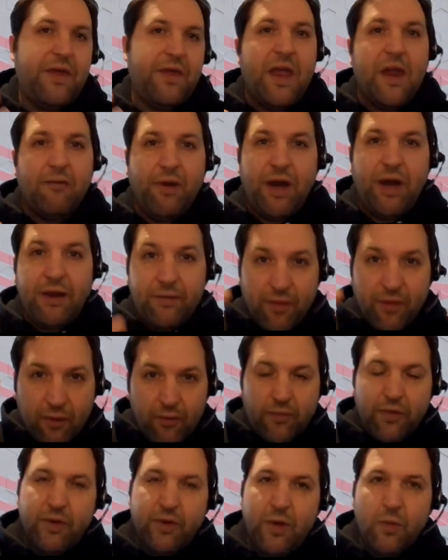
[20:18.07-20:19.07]
theory
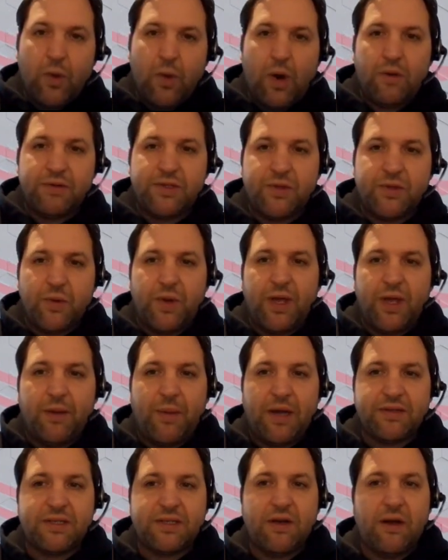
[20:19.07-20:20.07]
that I was talking
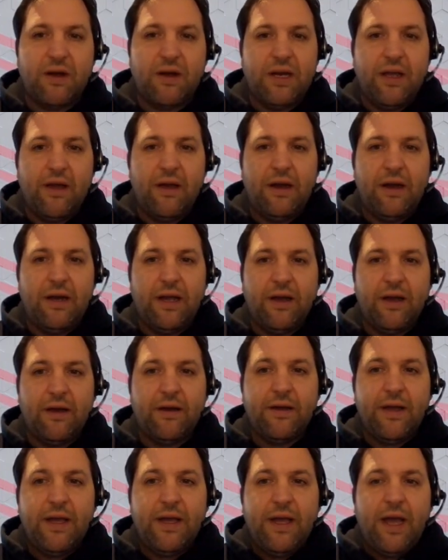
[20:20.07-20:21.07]
about slightly
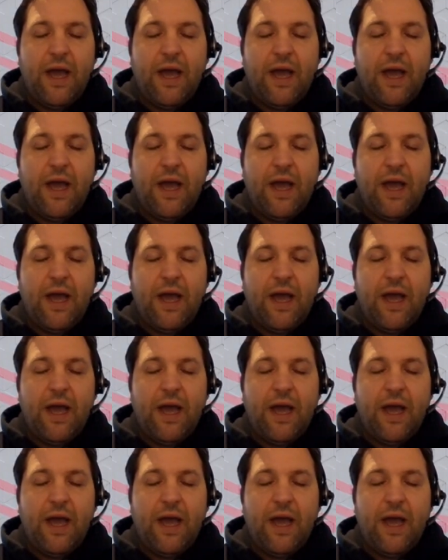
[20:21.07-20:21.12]
earlier,